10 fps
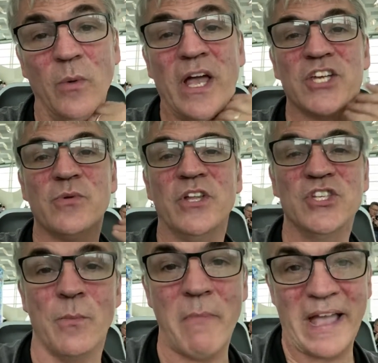We actually went
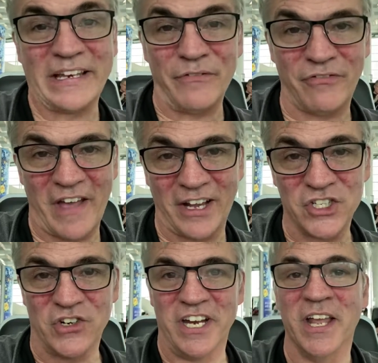to a magnet
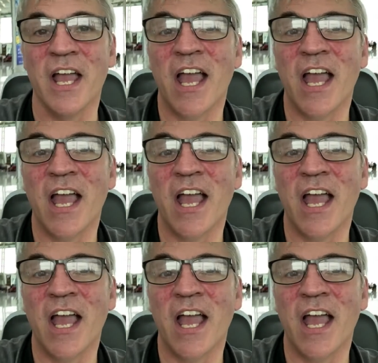factory,